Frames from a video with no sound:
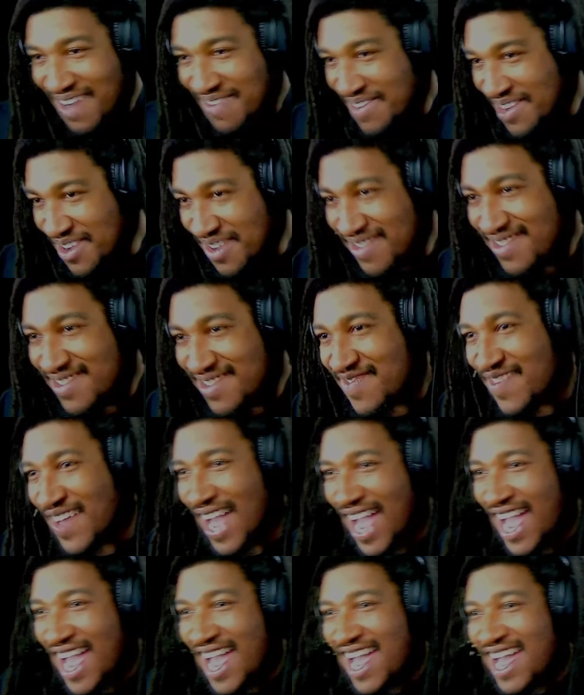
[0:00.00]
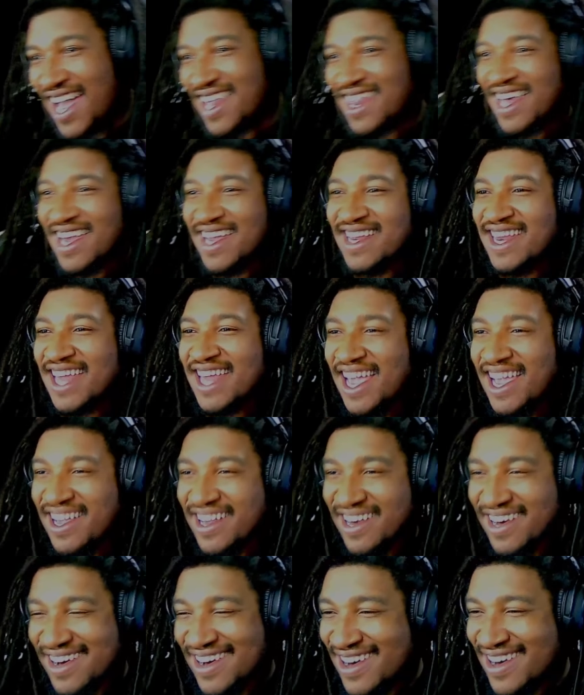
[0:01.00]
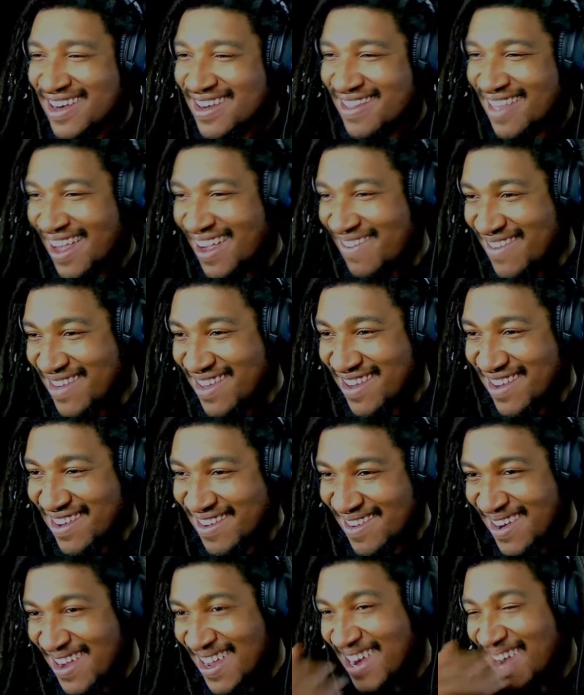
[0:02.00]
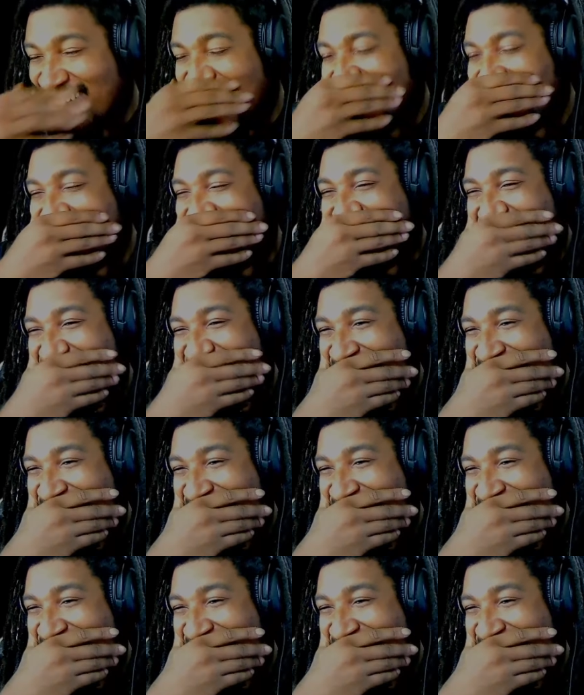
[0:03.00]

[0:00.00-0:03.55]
dudes behind like that, cuz? Like, what's going on?